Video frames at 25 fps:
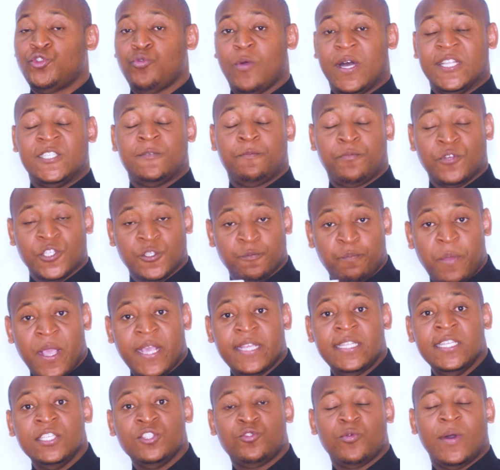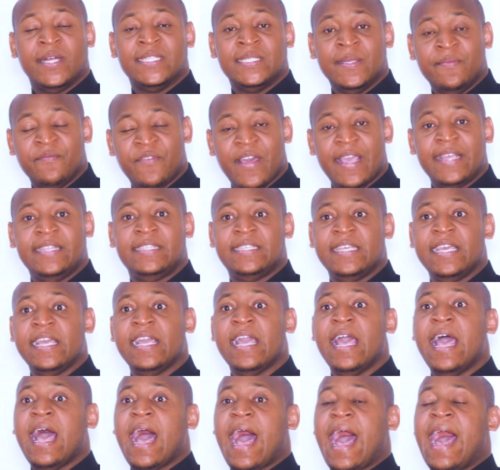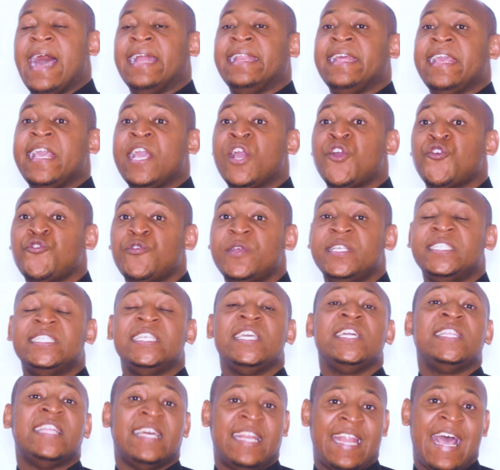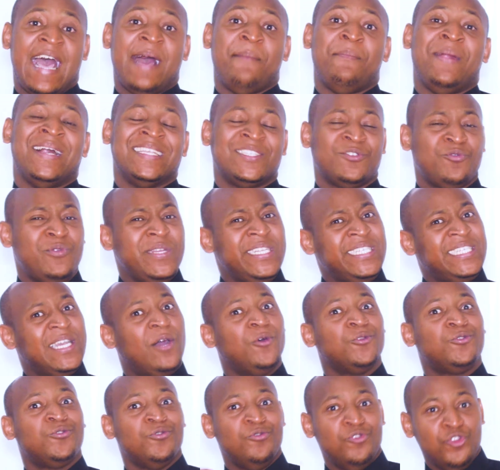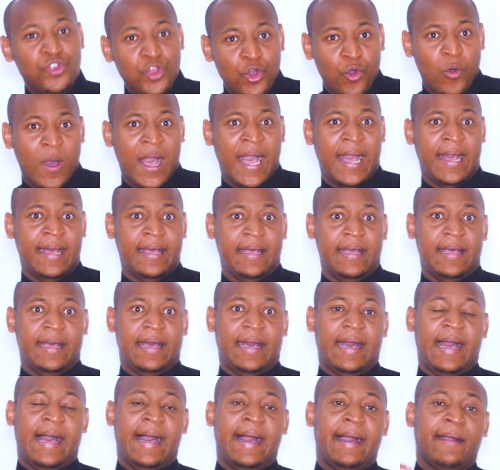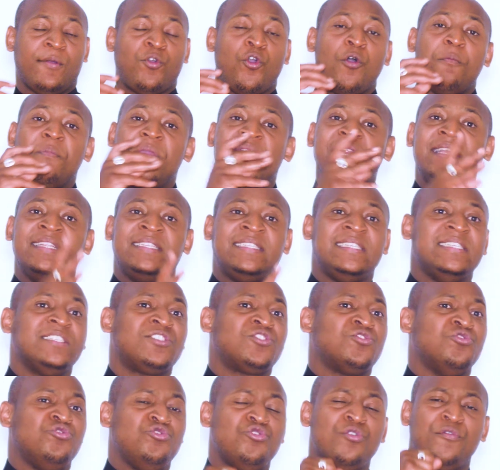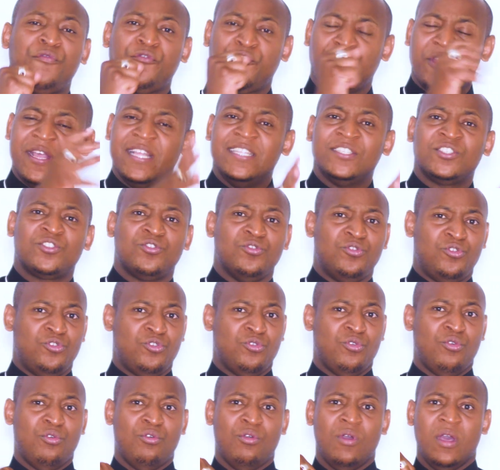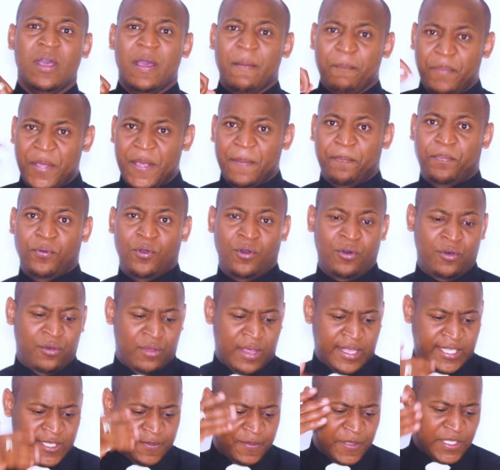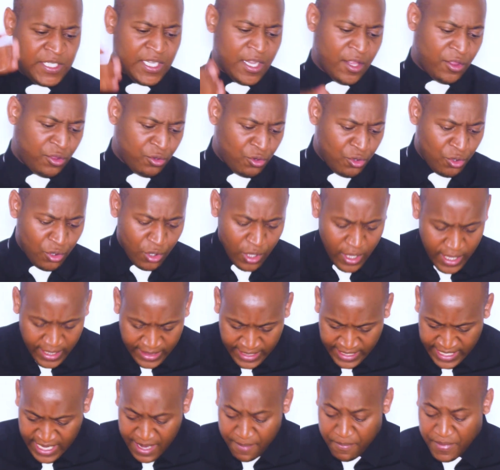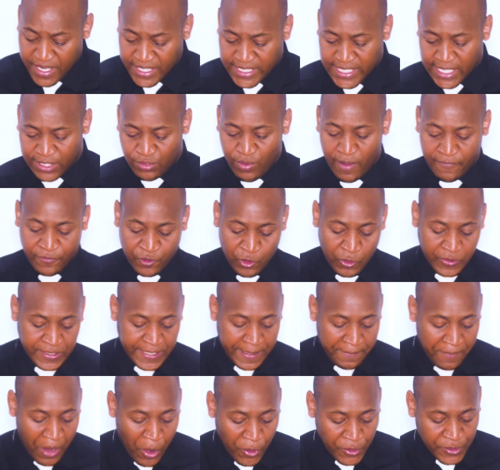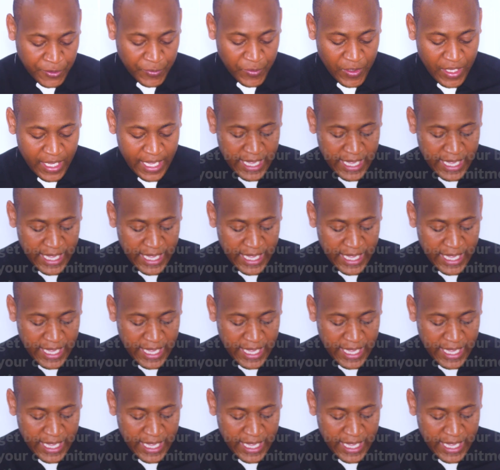towards prospecting, towards inviting, and increasing the numbers. Reach out to newer uh, communities, to new friends, to new people, especially through the name list that we have talked about.